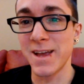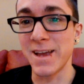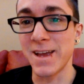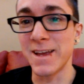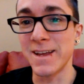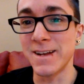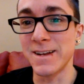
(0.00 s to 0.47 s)

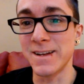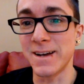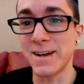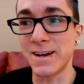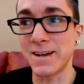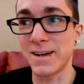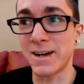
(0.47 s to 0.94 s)
and
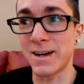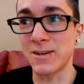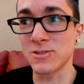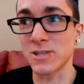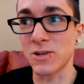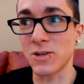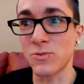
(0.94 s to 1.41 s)
I
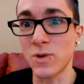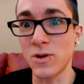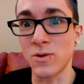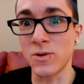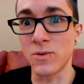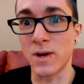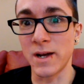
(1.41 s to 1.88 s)
was like,
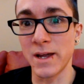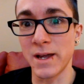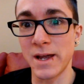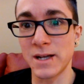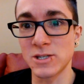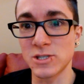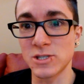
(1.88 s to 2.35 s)
whoa, I
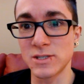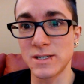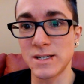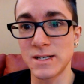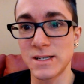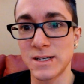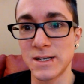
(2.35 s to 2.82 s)

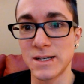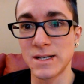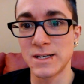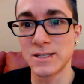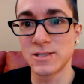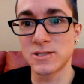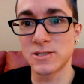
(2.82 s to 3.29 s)
actually
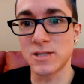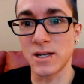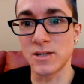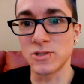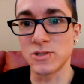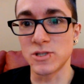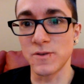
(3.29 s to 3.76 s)

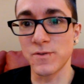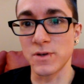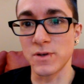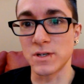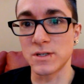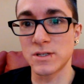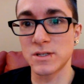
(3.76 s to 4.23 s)
sound
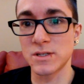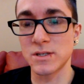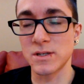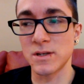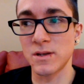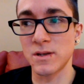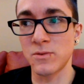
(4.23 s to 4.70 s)
different.
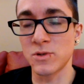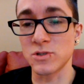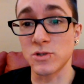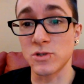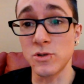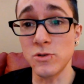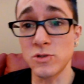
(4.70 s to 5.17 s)
It
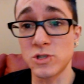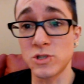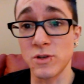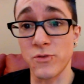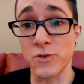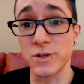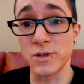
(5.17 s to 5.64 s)
wasn't a huge
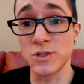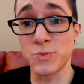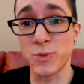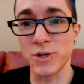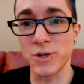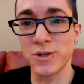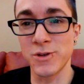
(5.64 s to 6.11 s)
difference,
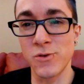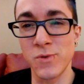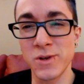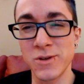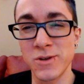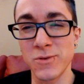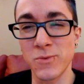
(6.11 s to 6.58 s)
but you know,
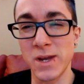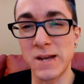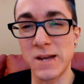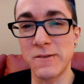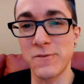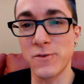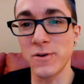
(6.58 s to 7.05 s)
when you're
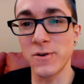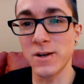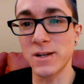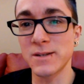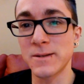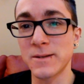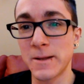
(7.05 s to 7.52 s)
waiting for
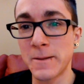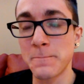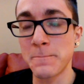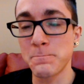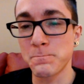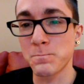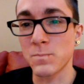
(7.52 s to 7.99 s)
it,
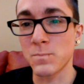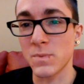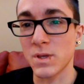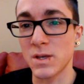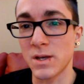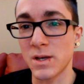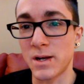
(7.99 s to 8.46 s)

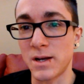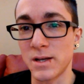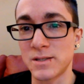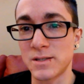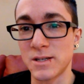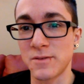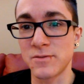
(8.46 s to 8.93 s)

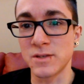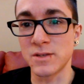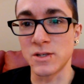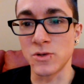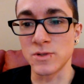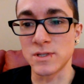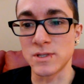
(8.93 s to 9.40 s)
I
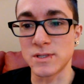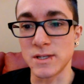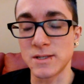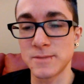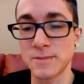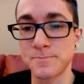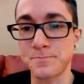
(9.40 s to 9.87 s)
definitely noticed it.